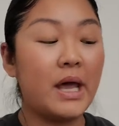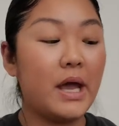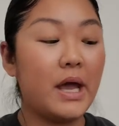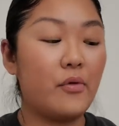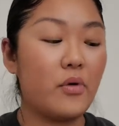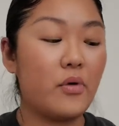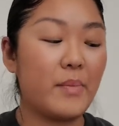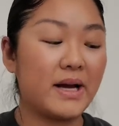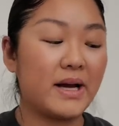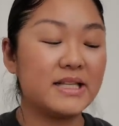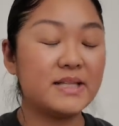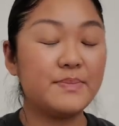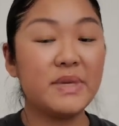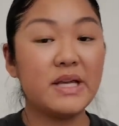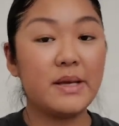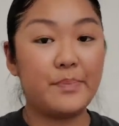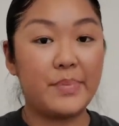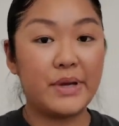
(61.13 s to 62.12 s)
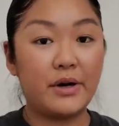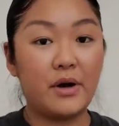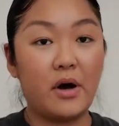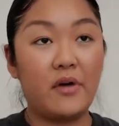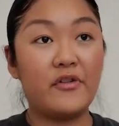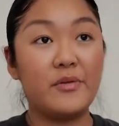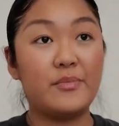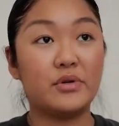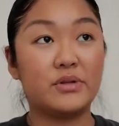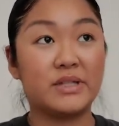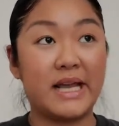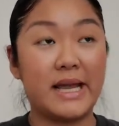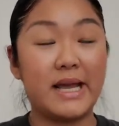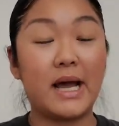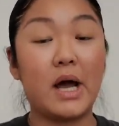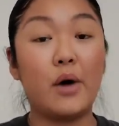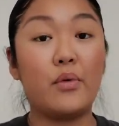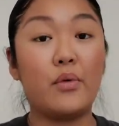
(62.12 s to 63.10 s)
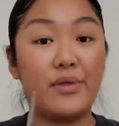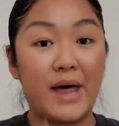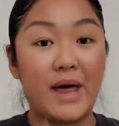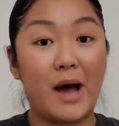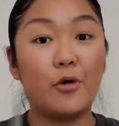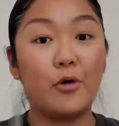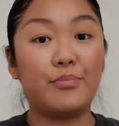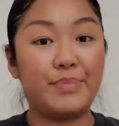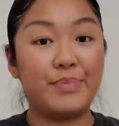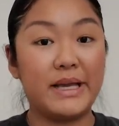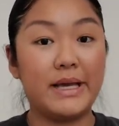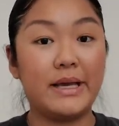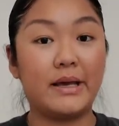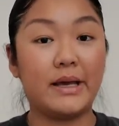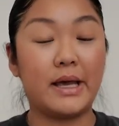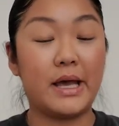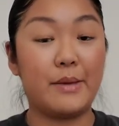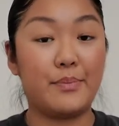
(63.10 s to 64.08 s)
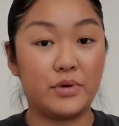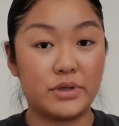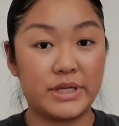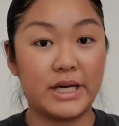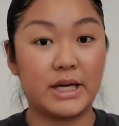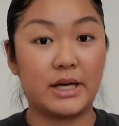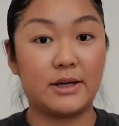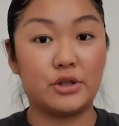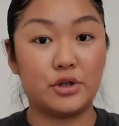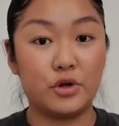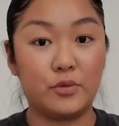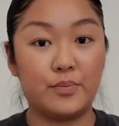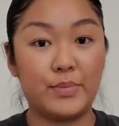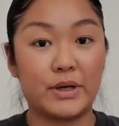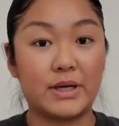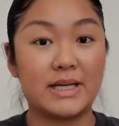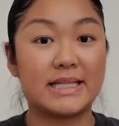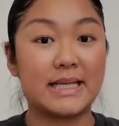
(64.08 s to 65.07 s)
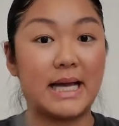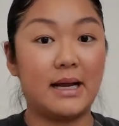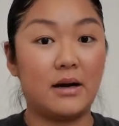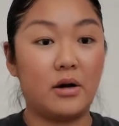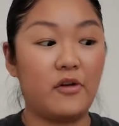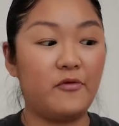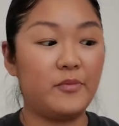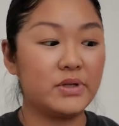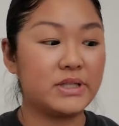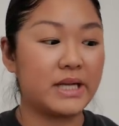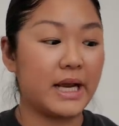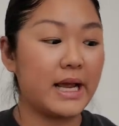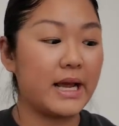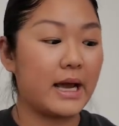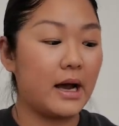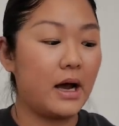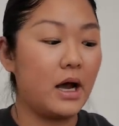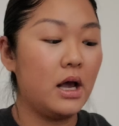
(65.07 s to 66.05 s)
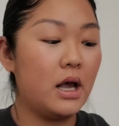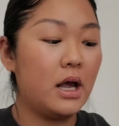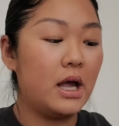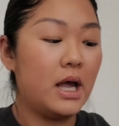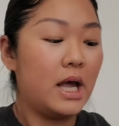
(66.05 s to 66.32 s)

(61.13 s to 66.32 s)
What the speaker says: It reminds me a bit of a Bottega without being a Bottega dupe, because I love Bottega,